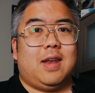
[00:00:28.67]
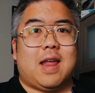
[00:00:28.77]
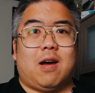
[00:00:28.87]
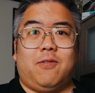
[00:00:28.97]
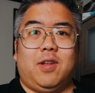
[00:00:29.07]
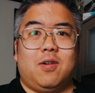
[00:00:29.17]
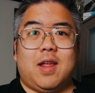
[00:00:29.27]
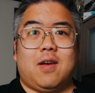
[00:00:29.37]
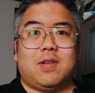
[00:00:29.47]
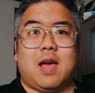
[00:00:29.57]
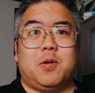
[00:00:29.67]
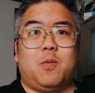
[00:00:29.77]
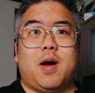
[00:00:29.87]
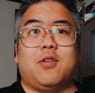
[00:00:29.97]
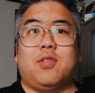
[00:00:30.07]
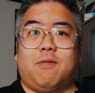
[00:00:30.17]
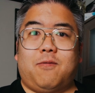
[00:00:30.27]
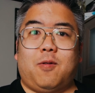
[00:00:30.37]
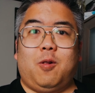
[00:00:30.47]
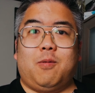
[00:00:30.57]
Now, if you don't have time to watch the
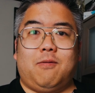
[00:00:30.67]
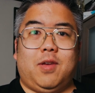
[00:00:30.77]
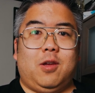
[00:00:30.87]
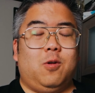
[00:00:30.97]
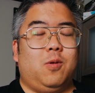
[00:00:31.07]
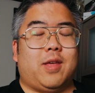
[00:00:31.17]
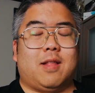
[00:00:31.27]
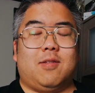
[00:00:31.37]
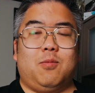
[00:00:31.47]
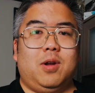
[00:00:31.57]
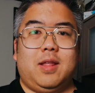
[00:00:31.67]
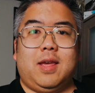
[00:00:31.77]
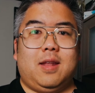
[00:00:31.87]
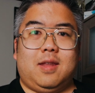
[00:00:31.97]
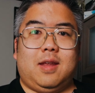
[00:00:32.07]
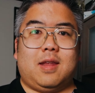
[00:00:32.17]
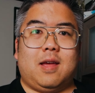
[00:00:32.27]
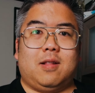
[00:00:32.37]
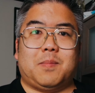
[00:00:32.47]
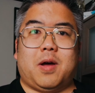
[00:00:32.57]
full review that's really in
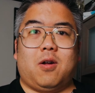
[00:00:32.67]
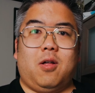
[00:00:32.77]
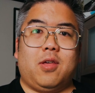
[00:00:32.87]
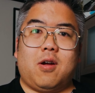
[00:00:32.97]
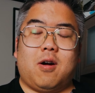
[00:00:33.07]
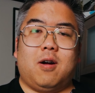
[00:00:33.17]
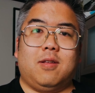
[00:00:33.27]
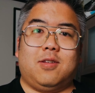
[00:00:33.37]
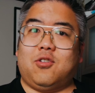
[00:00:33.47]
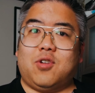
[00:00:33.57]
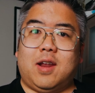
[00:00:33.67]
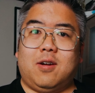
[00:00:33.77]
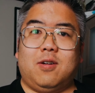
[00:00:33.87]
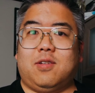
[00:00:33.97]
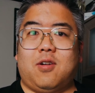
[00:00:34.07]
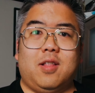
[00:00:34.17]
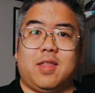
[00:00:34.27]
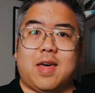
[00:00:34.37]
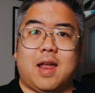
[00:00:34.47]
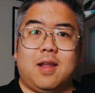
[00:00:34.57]
detail about all the cards and trainers and all
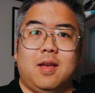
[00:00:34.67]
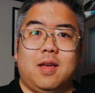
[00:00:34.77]
of that,